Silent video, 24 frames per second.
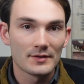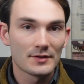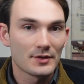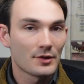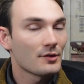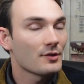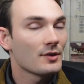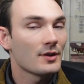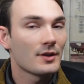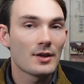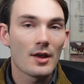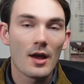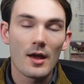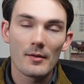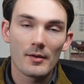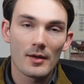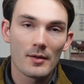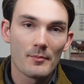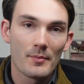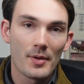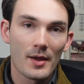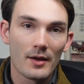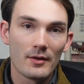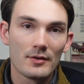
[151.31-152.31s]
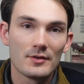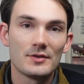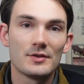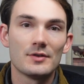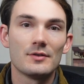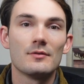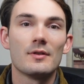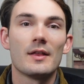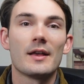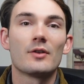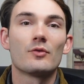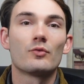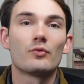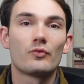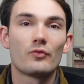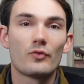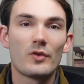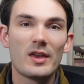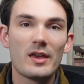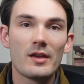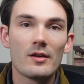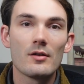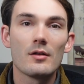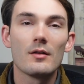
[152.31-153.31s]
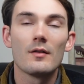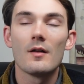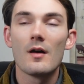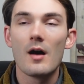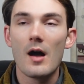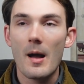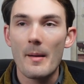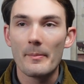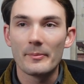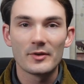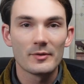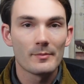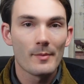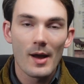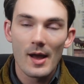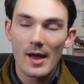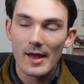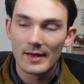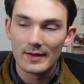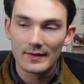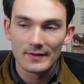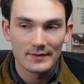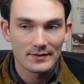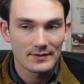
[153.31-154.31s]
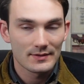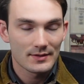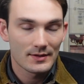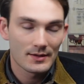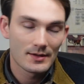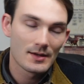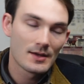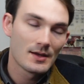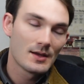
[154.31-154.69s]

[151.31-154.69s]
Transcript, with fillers: certainly not compared to like real optimized